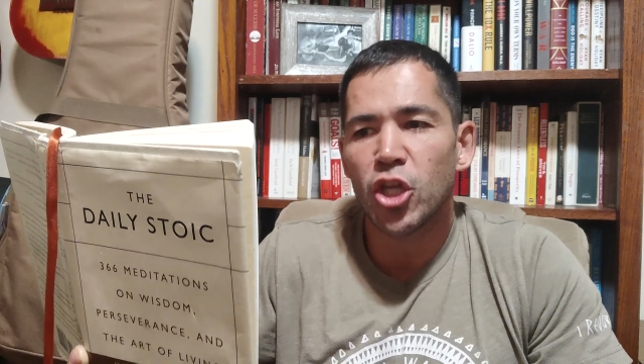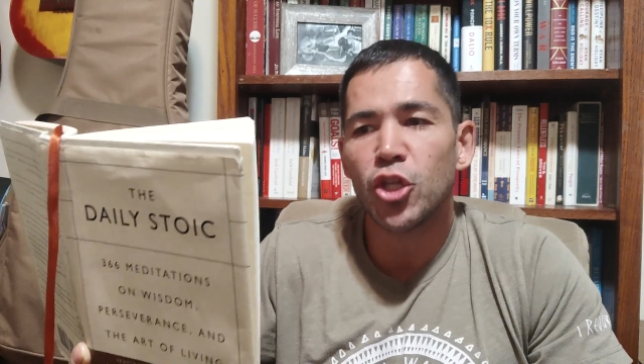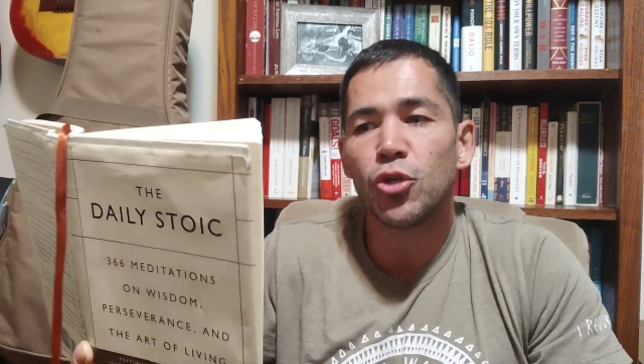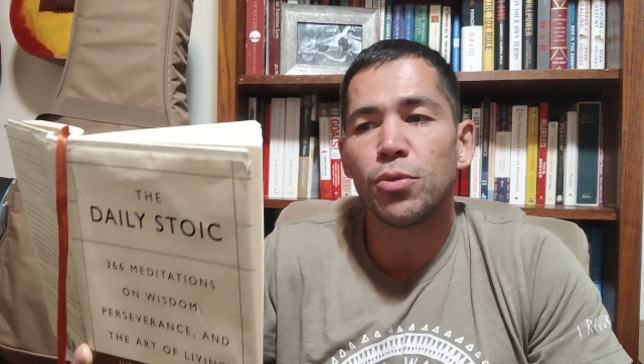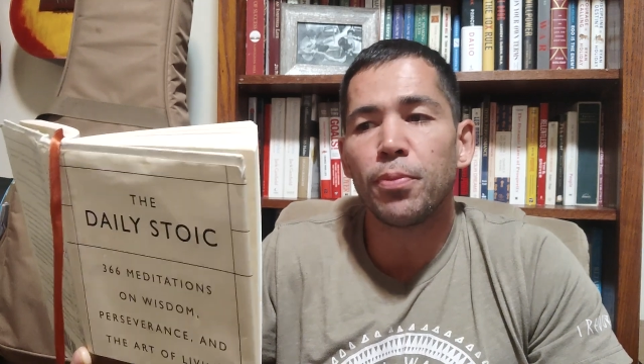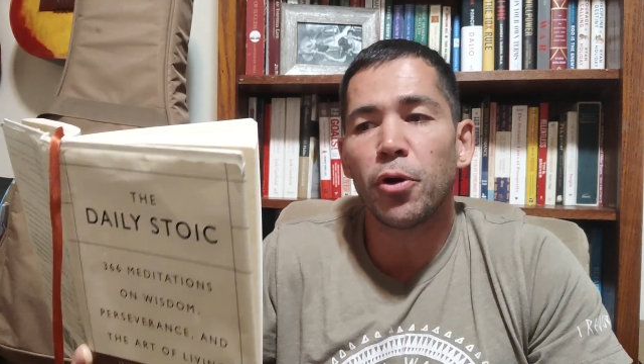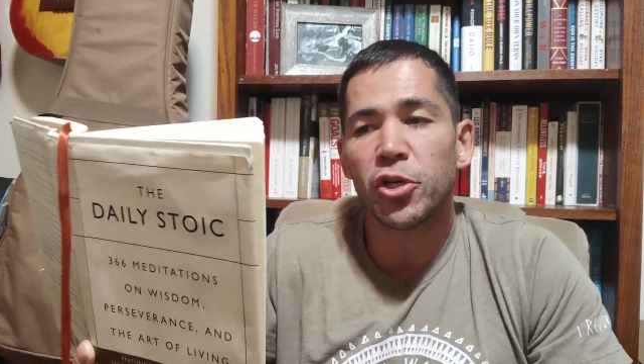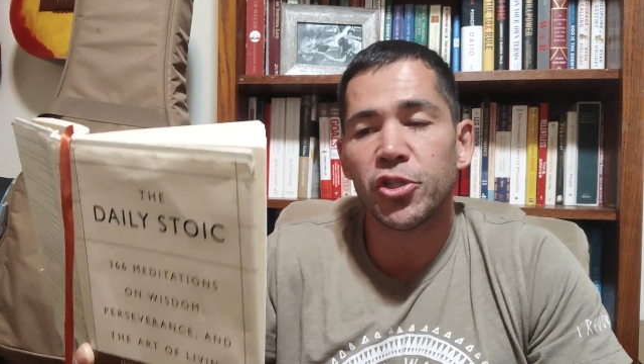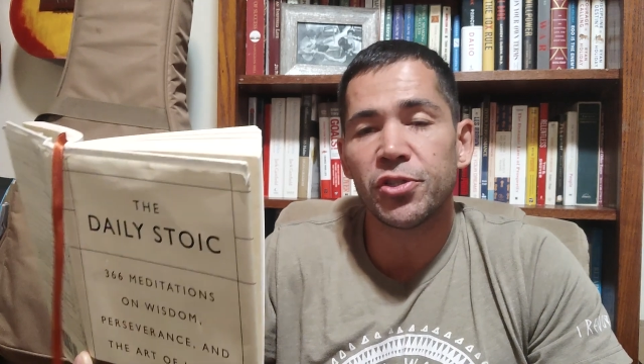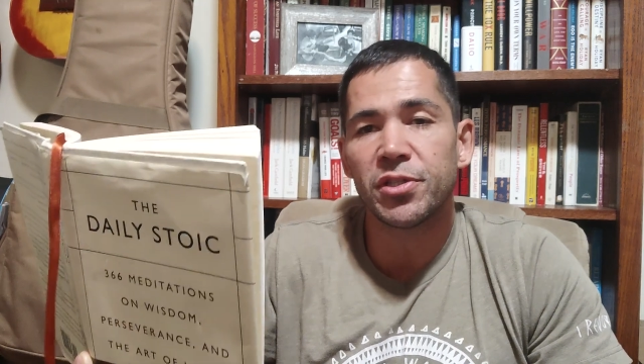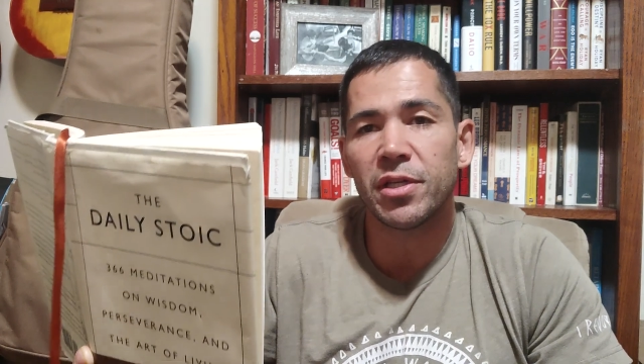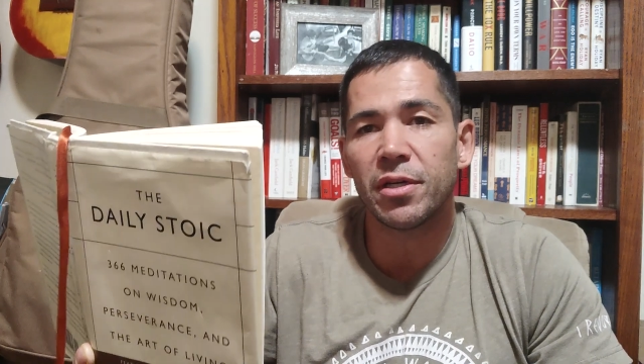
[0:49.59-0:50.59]
You
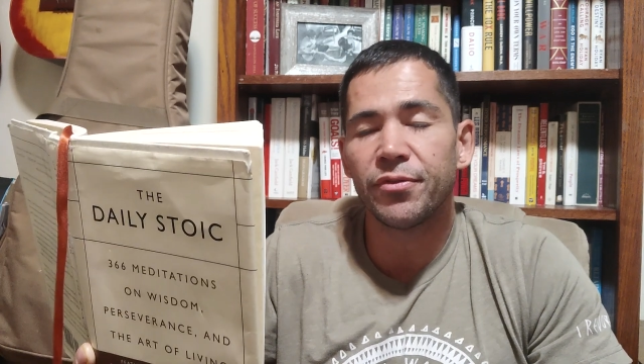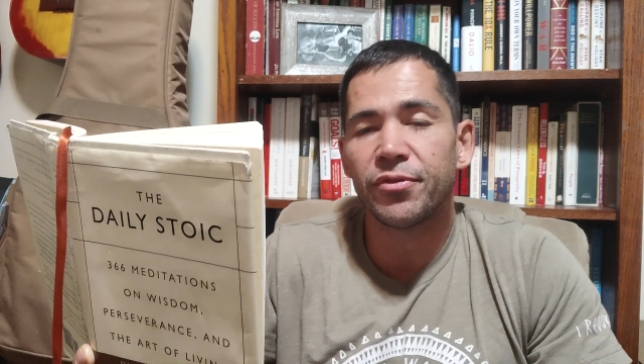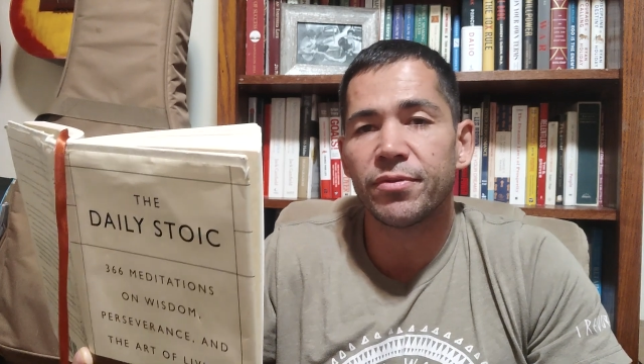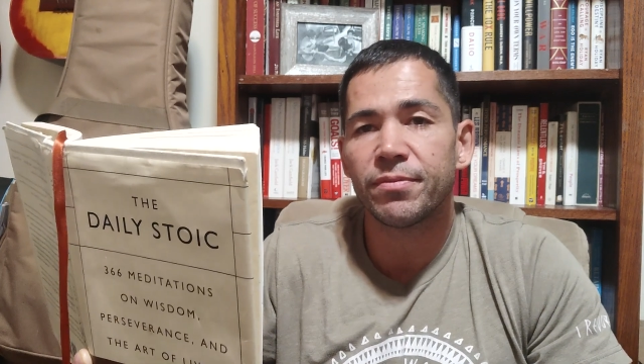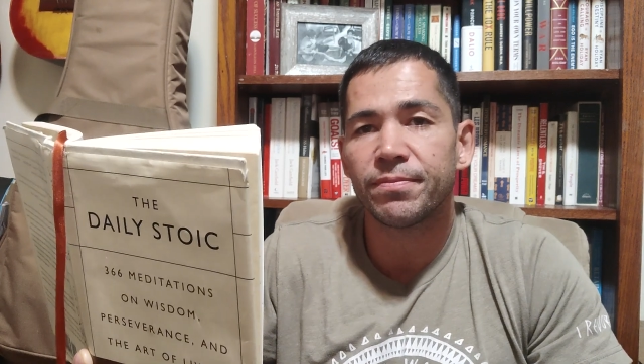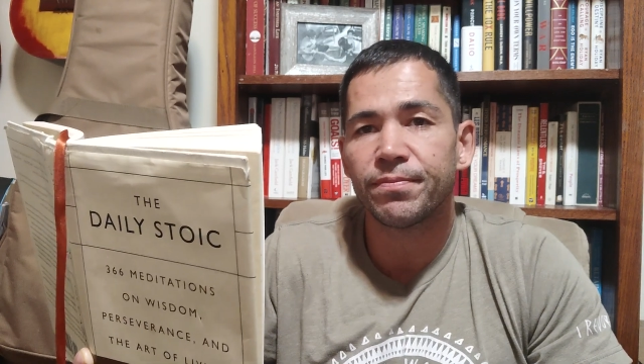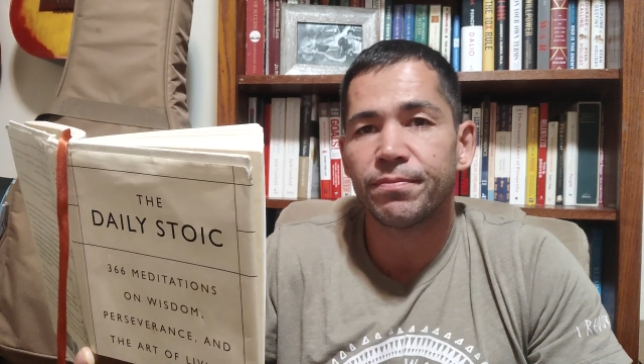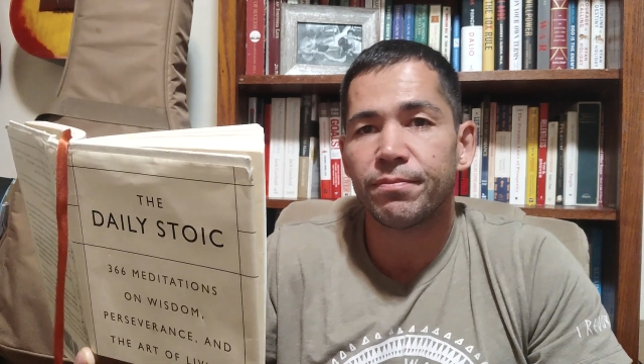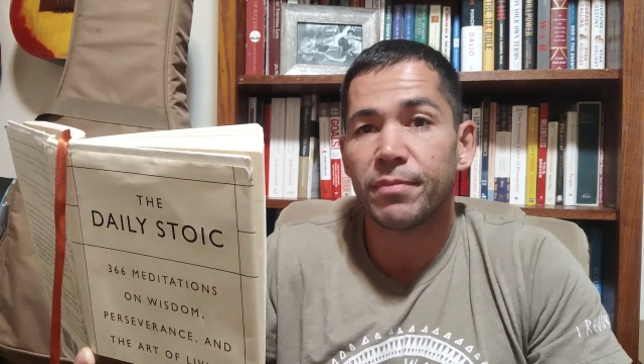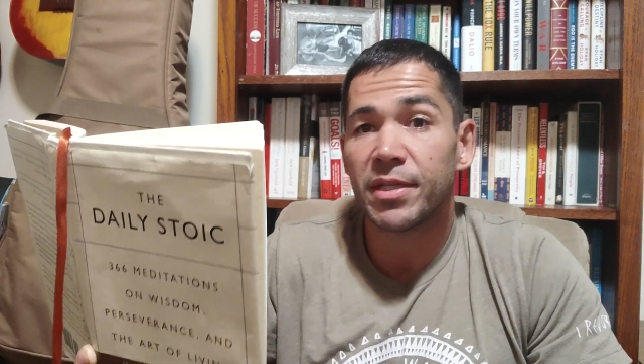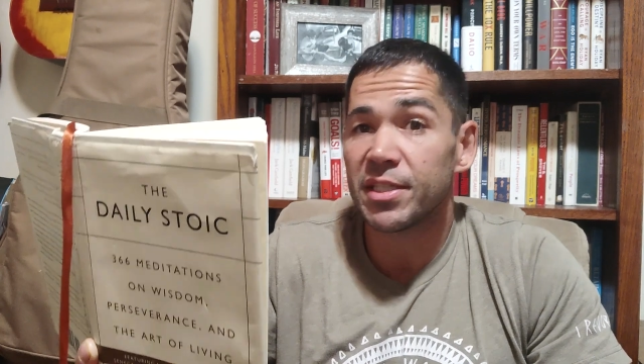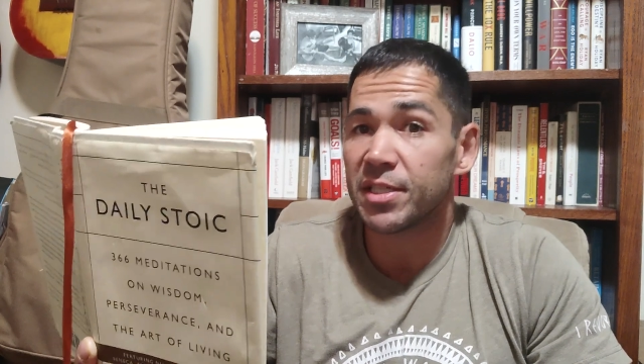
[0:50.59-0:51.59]
push yourself.
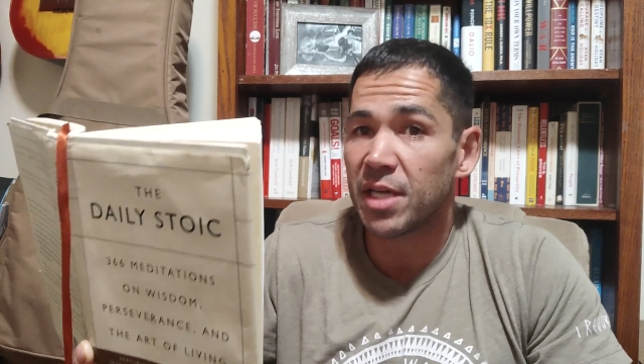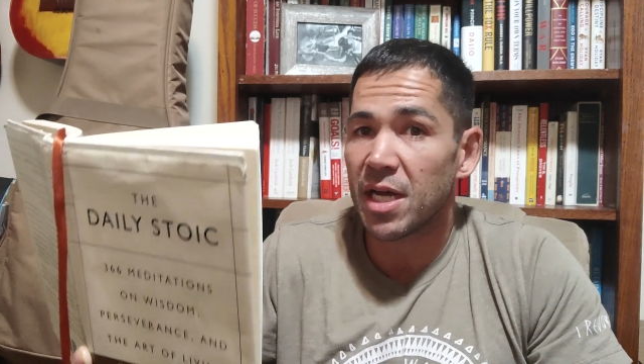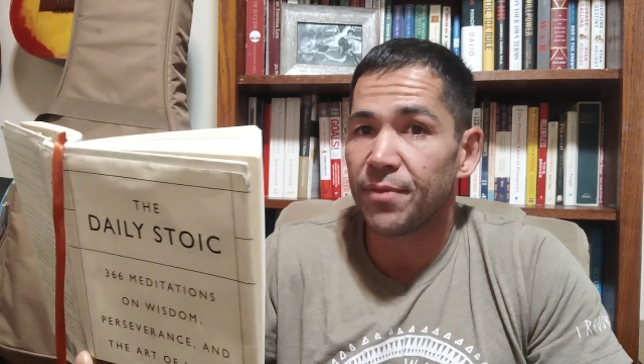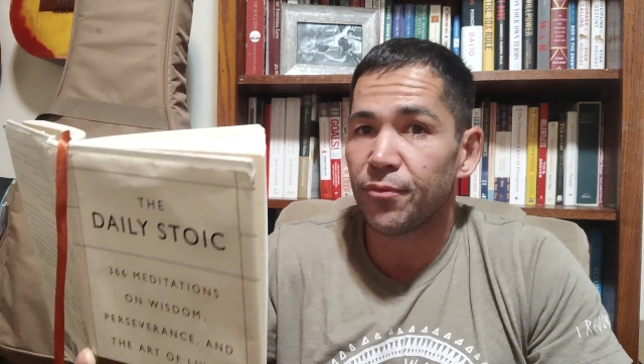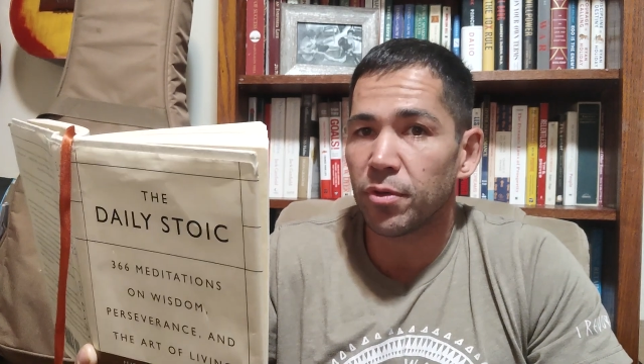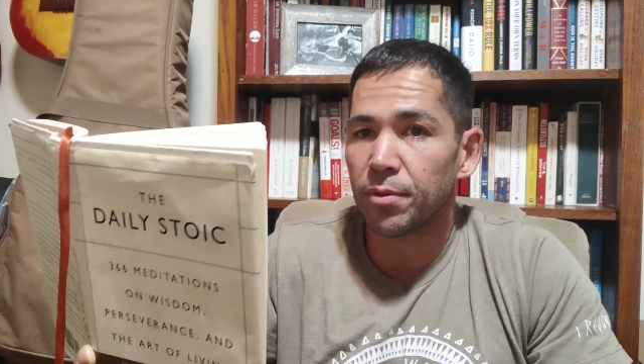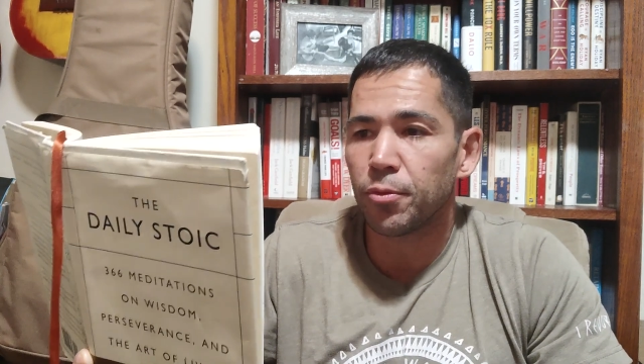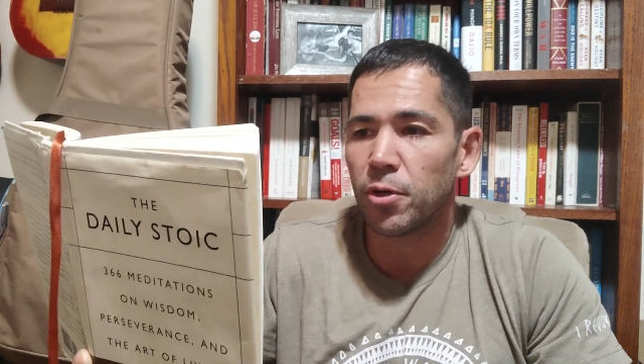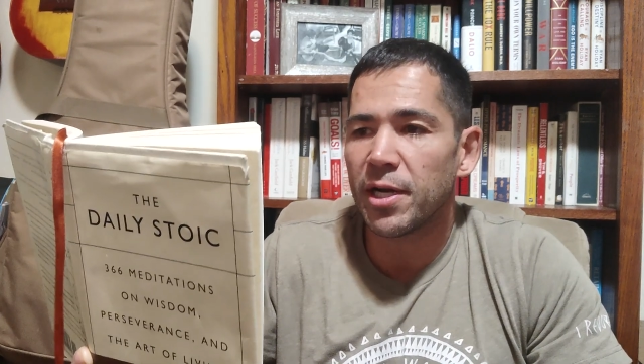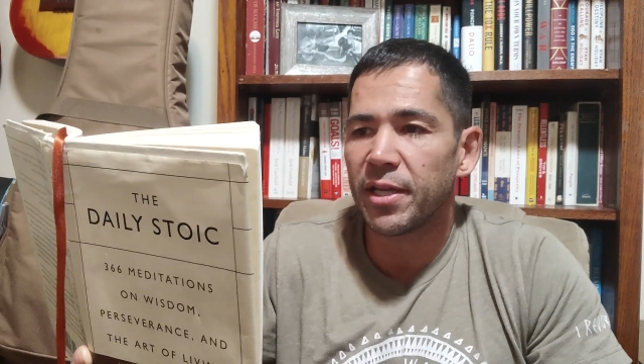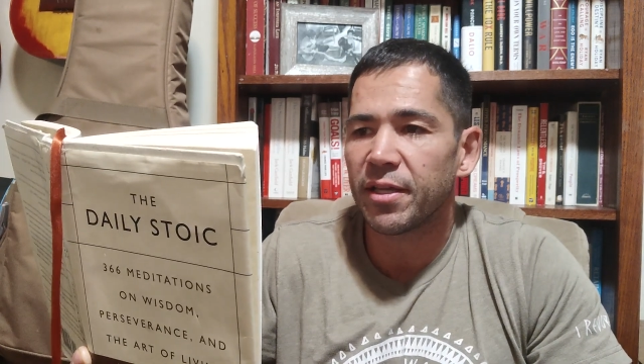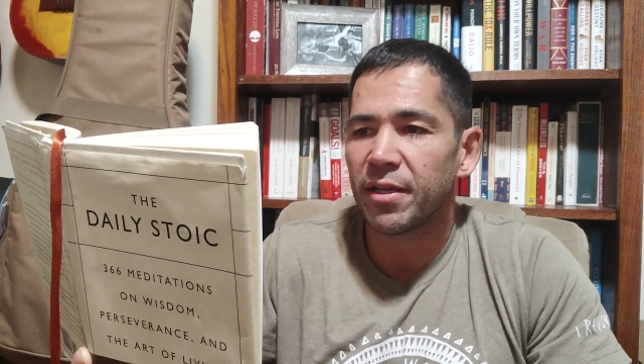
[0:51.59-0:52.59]
It's time for a
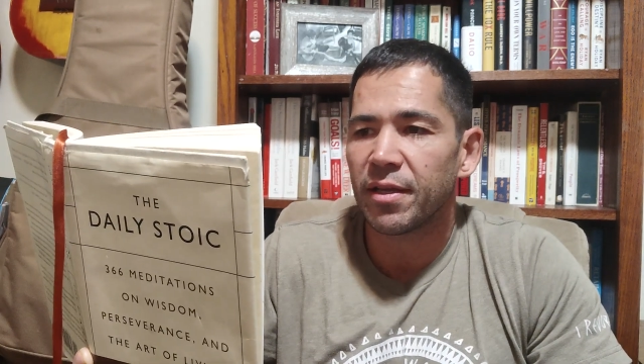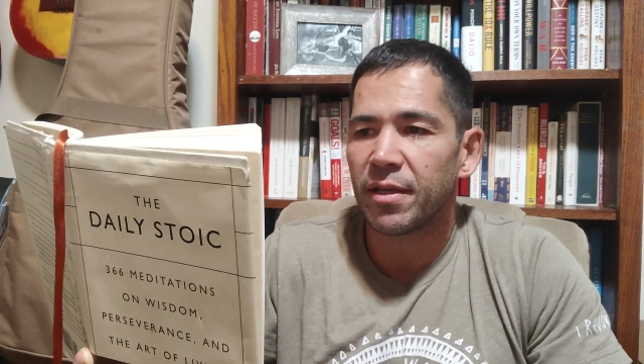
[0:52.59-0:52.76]
break.